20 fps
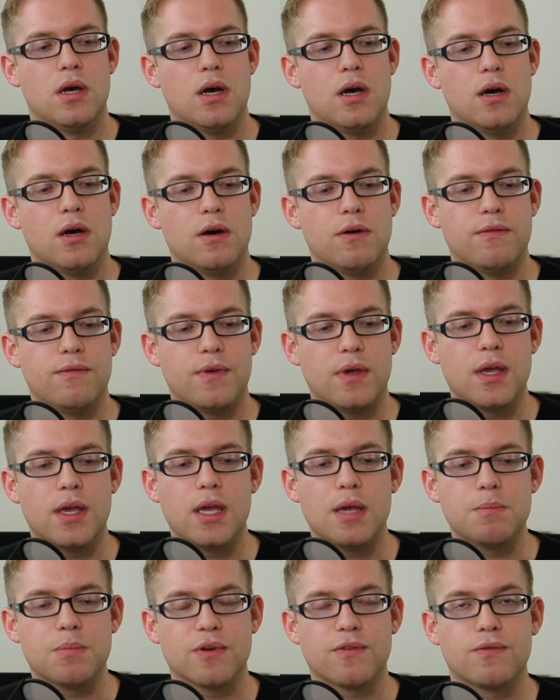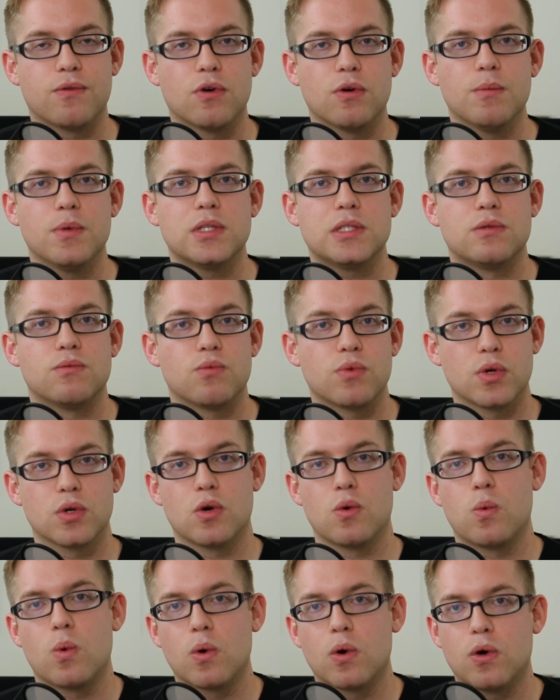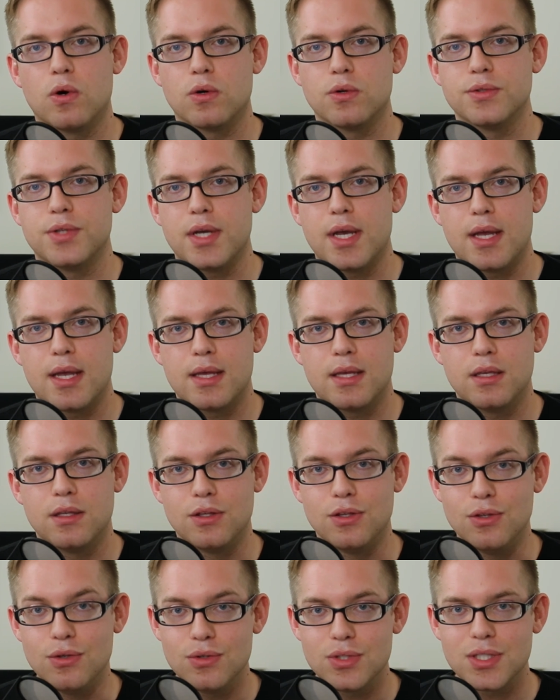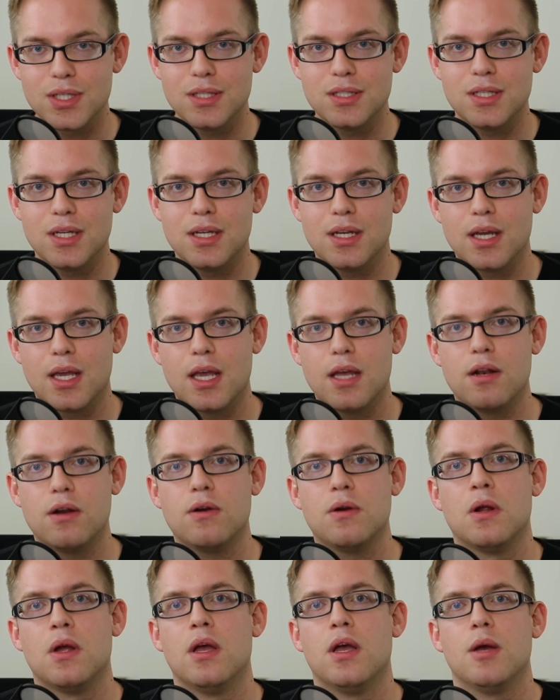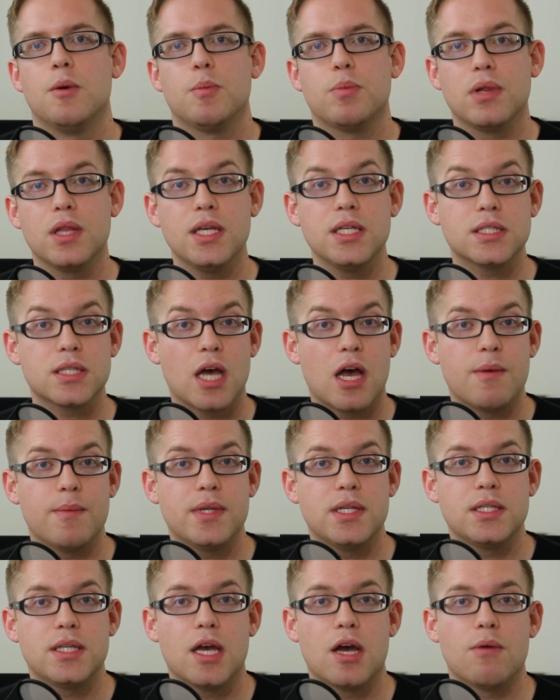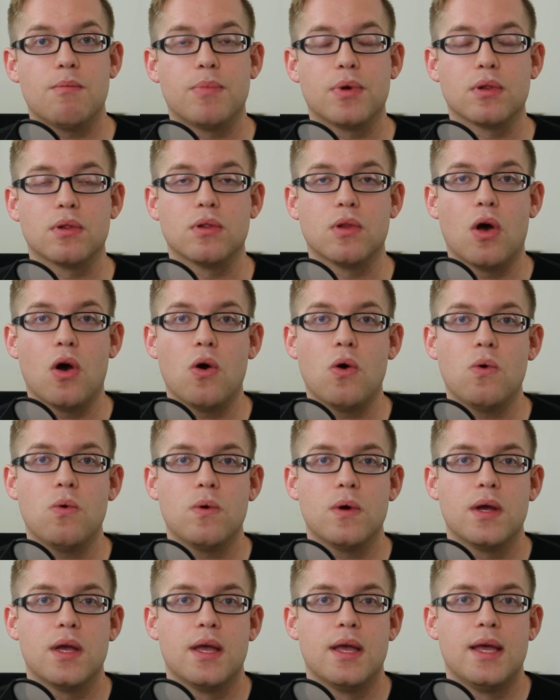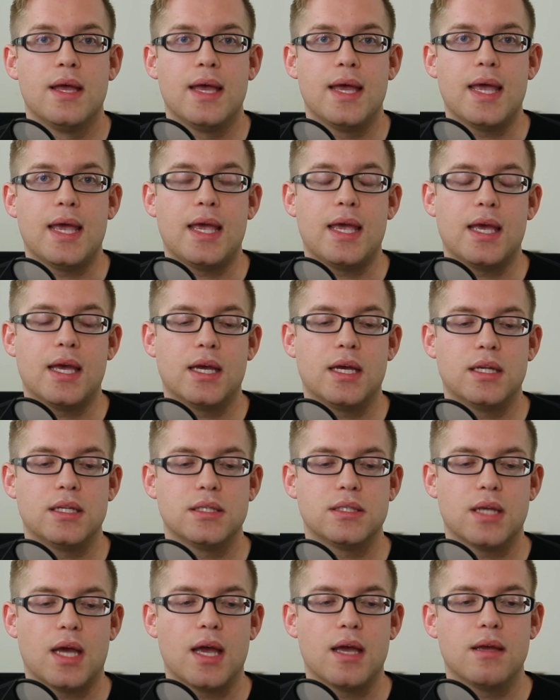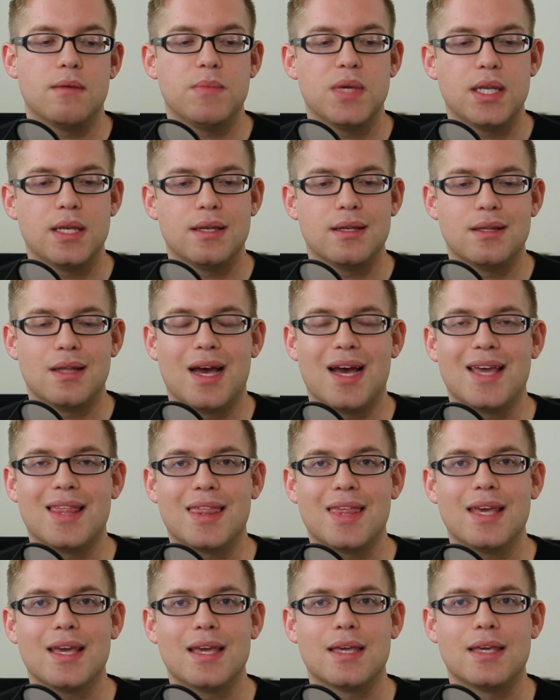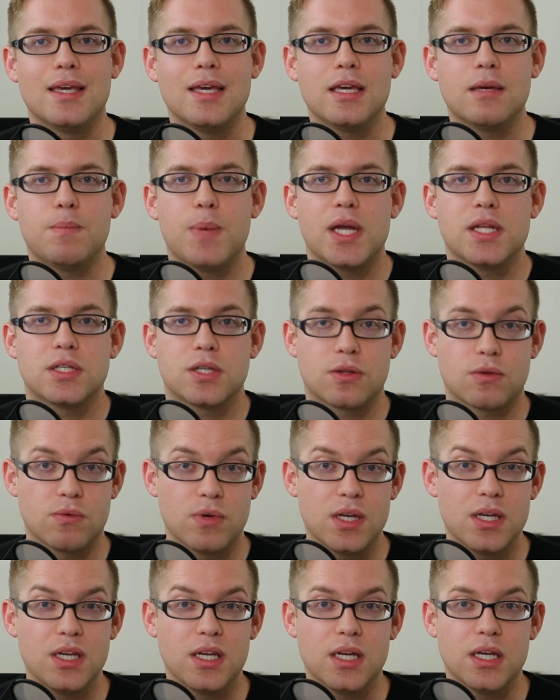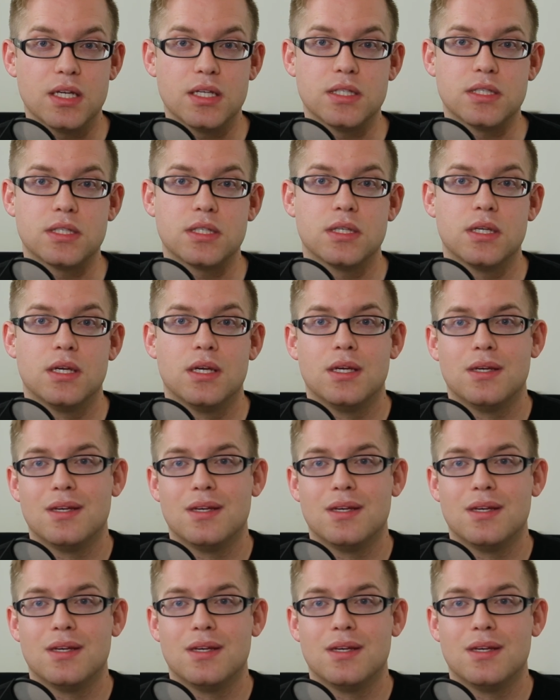of a performance and real world usage indicator, please comment down below. And I mean, I think Geekbench 3 is